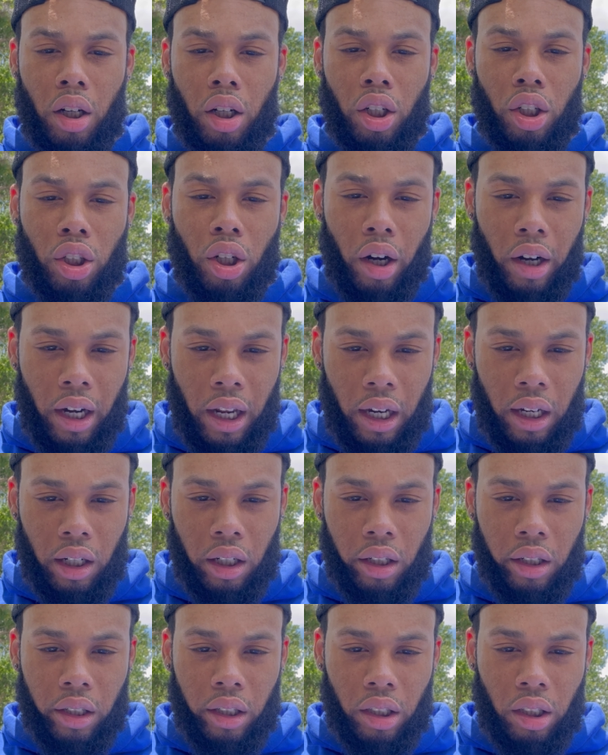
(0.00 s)
Sharnique,
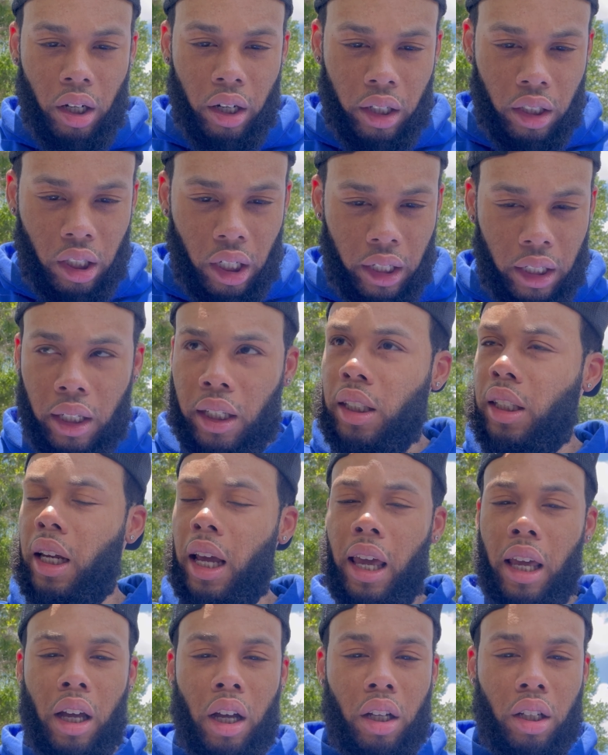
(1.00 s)
Shar did she
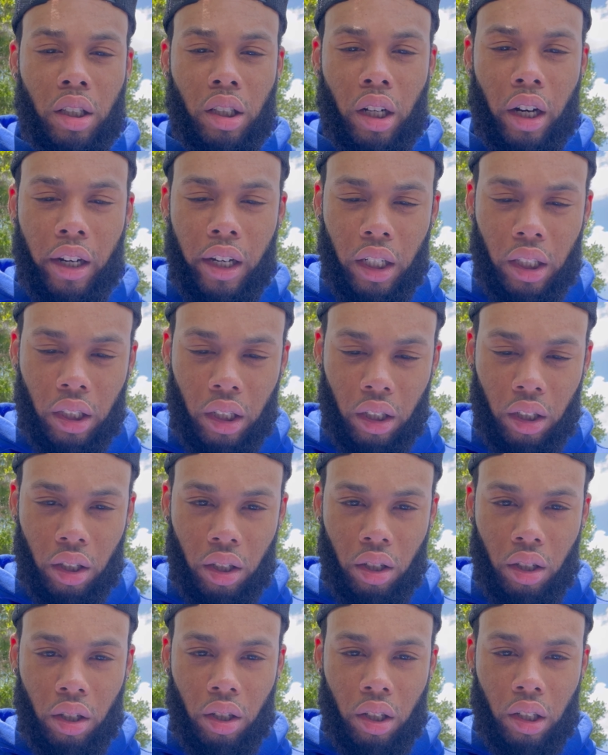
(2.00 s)
hang up? Sharnisha.
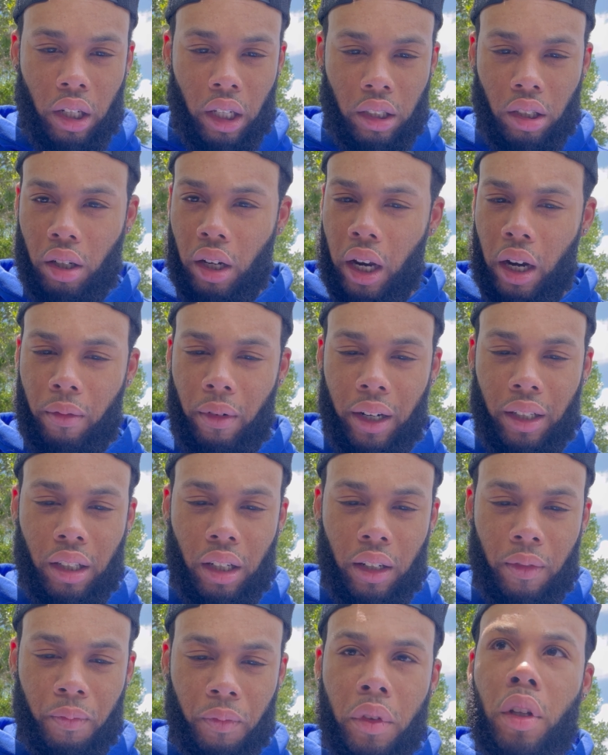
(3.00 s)
That's her name, yeah, right? yeah,